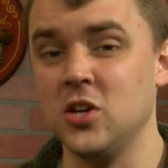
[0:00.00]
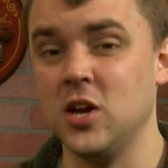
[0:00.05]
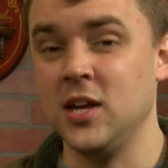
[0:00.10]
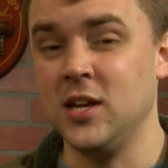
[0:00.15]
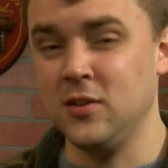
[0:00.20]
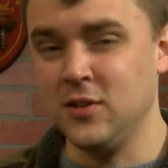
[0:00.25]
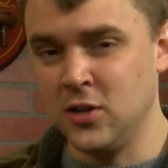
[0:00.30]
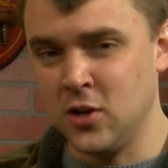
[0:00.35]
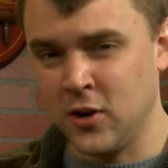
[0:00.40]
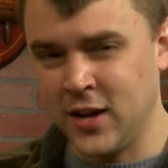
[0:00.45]

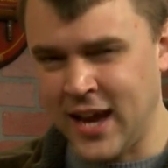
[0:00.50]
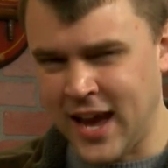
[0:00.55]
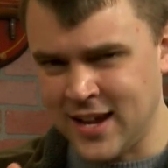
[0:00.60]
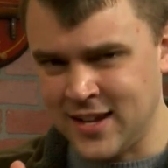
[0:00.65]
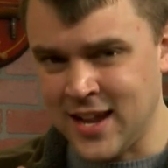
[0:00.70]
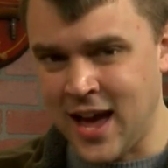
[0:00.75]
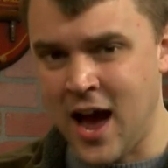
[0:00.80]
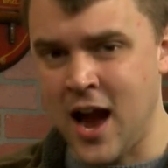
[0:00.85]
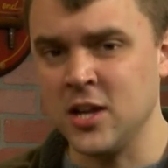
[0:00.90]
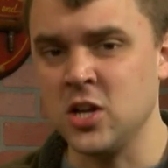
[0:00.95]
You know, he had
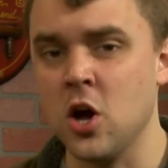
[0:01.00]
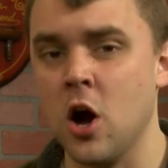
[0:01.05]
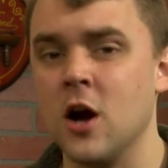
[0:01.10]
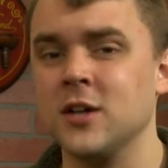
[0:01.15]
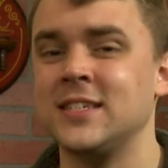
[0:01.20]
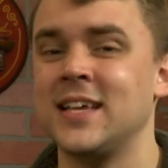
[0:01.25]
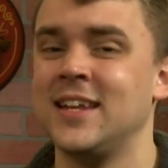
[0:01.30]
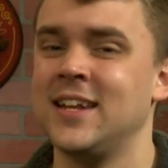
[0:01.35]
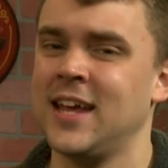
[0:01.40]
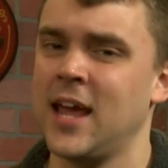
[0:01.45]
nine
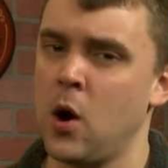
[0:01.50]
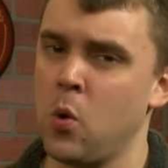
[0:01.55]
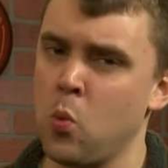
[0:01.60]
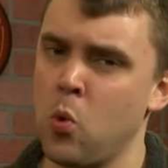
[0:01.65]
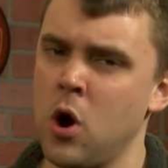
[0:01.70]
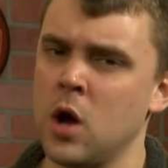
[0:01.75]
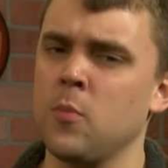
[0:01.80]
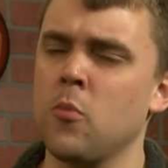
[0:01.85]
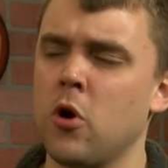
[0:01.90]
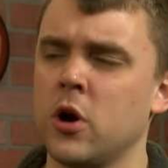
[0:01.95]
yards, had to get
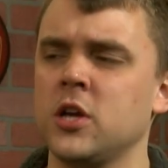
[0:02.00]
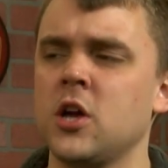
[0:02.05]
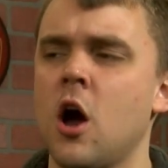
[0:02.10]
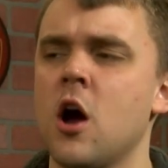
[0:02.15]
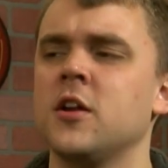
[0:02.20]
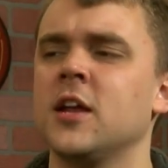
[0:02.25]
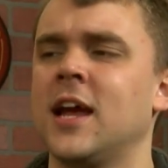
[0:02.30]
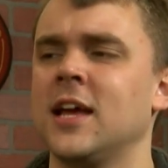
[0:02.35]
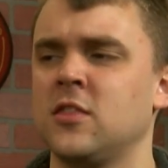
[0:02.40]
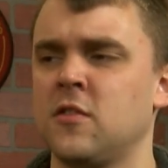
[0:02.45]
one more
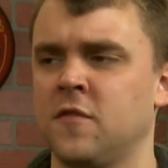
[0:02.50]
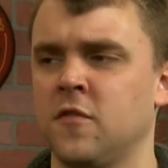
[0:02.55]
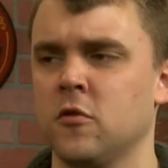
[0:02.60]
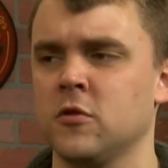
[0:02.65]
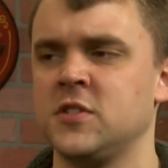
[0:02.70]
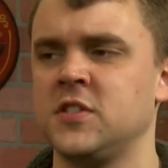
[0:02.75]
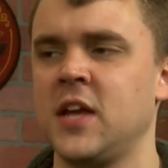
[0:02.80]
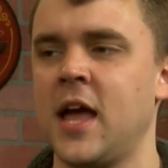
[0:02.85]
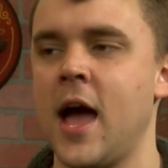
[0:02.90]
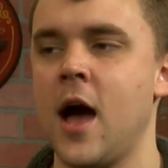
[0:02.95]
yard to get the
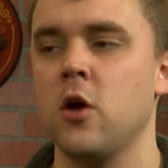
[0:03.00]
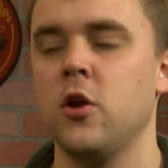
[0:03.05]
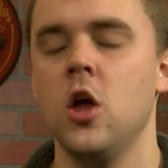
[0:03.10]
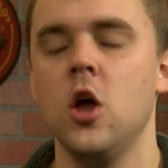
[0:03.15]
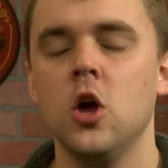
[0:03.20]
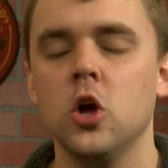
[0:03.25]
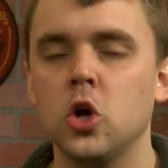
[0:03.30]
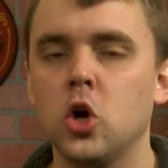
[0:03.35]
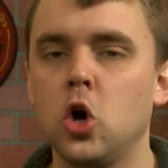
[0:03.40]
first down.